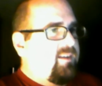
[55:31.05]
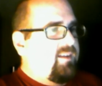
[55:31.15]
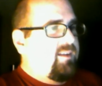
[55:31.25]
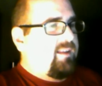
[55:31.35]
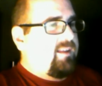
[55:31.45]

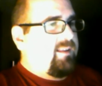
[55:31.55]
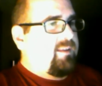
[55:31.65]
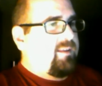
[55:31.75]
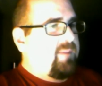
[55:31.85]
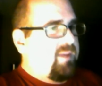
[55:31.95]
not likely to
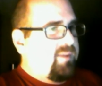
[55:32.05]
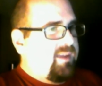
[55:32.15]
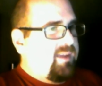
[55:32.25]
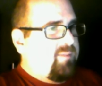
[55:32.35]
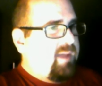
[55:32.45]
make a big
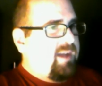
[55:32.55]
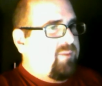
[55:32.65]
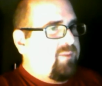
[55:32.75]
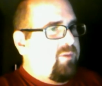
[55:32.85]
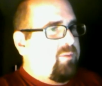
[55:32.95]
impact,
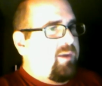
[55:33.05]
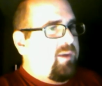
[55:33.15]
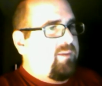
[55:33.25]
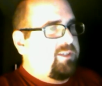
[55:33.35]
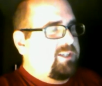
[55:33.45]
but will
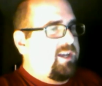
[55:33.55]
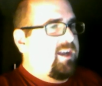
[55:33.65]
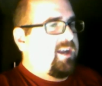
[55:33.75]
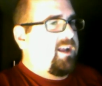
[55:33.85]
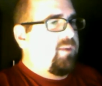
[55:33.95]
probably shine
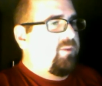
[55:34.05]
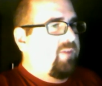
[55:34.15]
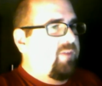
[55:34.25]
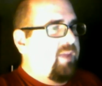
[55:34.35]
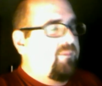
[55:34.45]
in a couple of
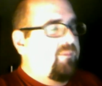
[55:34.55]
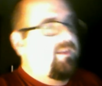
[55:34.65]
games.